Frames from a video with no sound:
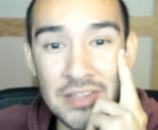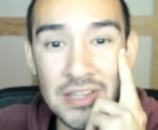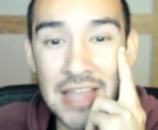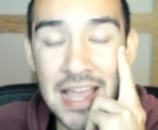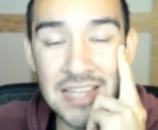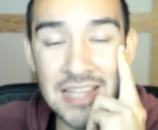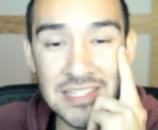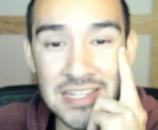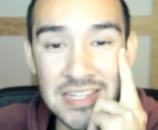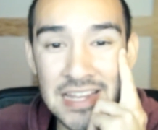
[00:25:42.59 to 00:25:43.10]
The
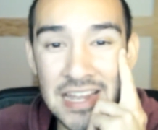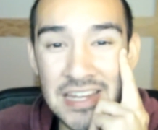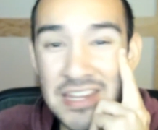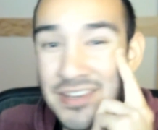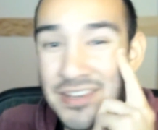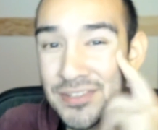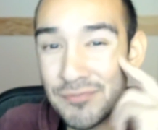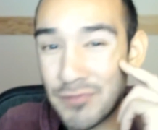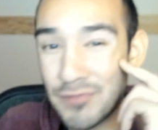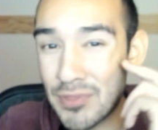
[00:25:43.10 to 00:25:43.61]
last thing I
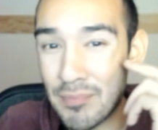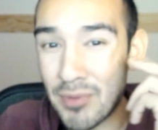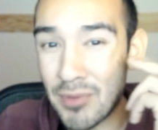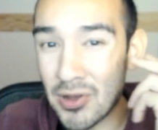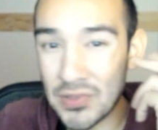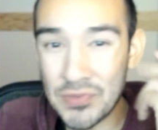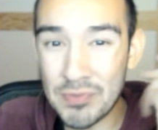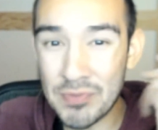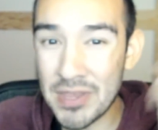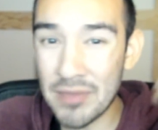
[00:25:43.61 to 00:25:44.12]
need is for the
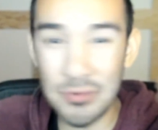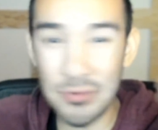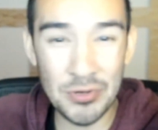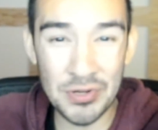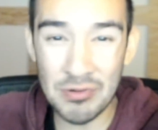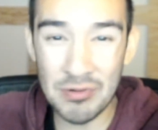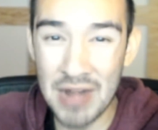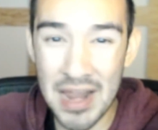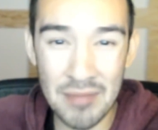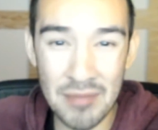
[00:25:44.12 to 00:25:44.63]
ball to be able
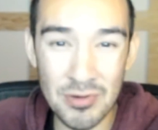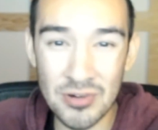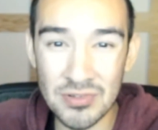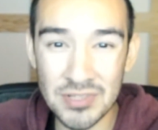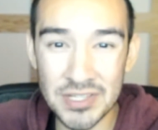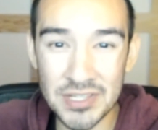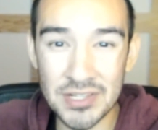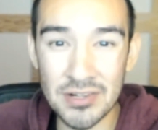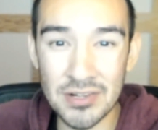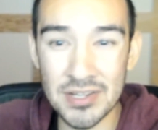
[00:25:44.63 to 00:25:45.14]
to grab
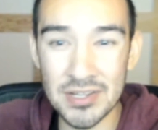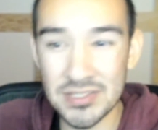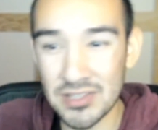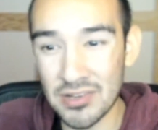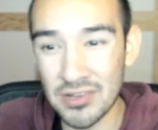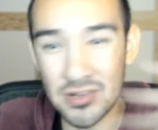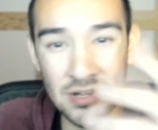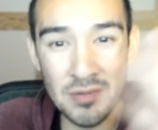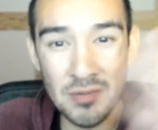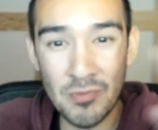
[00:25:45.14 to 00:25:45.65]
earlier and
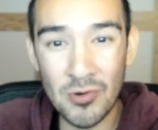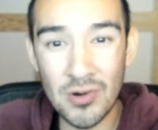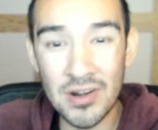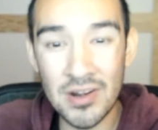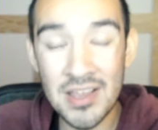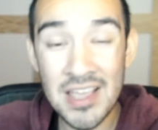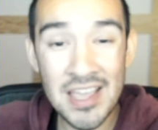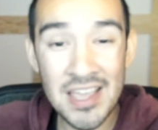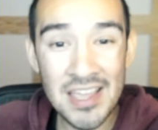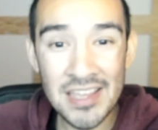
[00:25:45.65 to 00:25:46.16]
to hook more.